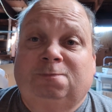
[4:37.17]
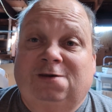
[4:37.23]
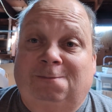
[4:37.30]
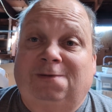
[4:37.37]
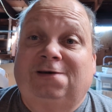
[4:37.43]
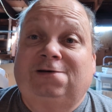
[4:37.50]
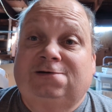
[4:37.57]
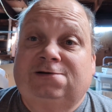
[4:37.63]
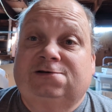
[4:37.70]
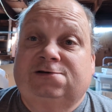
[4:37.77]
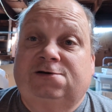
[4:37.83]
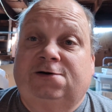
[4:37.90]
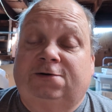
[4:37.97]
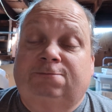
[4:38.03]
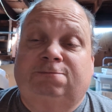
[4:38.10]
The mint is
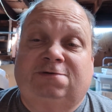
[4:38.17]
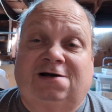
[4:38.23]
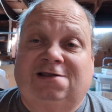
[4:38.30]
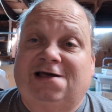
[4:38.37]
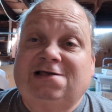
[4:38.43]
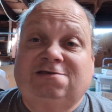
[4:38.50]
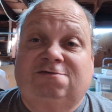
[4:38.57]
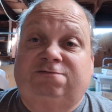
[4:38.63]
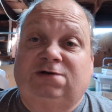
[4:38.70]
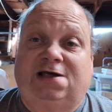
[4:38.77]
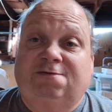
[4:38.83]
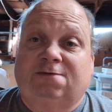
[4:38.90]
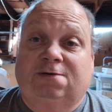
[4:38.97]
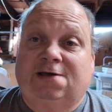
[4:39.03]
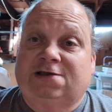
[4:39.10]
good. I like the
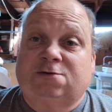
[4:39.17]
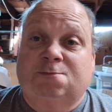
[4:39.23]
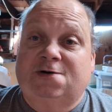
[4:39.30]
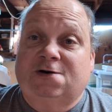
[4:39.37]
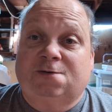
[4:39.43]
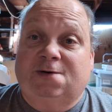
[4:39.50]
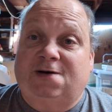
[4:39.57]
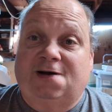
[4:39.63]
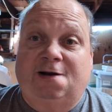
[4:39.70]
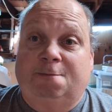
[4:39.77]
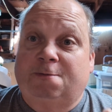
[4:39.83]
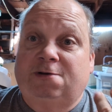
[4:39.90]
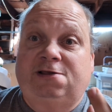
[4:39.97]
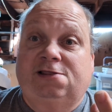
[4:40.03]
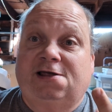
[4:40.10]
flavor, like the wintergreen. I
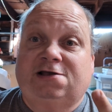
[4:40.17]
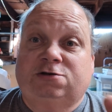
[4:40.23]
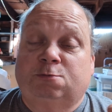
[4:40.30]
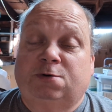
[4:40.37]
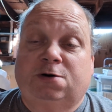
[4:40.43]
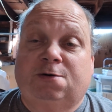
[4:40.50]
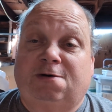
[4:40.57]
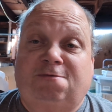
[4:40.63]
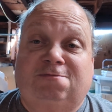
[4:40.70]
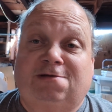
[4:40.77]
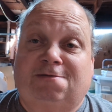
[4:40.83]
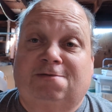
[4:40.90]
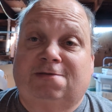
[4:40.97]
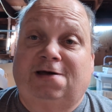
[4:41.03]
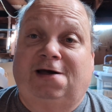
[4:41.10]
really like the wintergreen
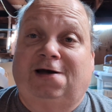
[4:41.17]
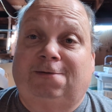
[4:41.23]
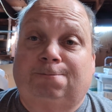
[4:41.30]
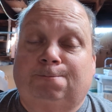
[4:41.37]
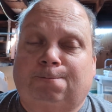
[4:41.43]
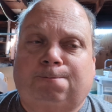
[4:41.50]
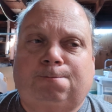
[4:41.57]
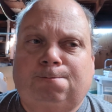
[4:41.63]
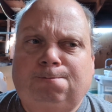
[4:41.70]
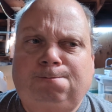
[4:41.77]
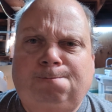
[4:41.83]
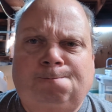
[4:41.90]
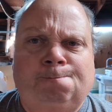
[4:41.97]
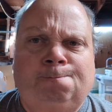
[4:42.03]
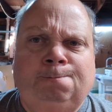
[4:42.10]
flavor they had.
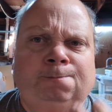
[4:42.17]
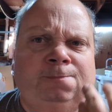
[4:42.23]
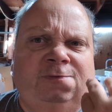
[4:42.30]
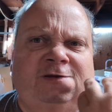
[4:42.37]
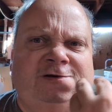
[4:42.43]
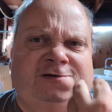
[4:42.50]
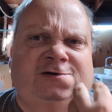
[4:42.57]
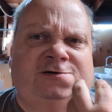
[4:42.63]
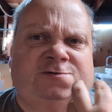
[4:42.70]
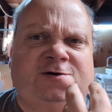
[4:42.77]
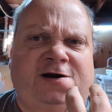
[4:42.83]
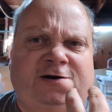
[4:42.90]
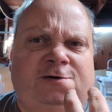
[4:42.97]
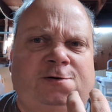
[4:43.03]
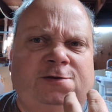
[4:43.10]
It's just
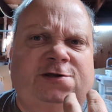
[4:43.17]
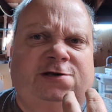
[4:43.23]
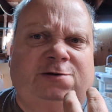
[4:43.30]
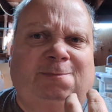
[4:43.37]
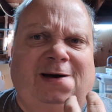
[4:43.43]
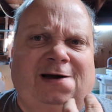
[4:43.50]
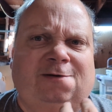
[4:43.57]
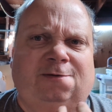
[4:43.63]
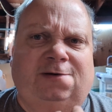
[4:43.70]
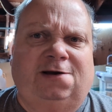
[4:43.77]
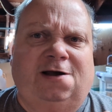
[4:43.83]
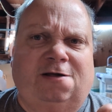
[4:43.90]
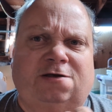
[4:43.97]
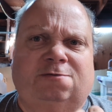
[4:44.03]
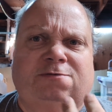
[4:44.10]
trying to hold the tobacco
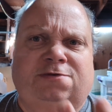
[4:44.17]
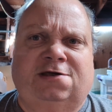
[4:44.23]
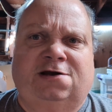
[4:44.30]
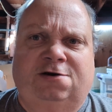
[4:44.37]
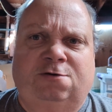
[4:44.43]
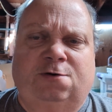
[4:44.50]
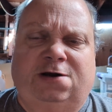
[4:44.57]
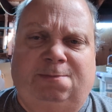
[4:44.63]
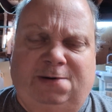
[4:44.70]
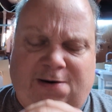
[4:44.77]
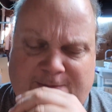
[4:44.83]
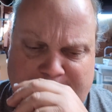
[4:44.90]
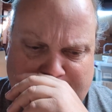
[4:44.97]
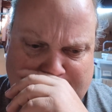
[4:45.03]
together that annoyed me.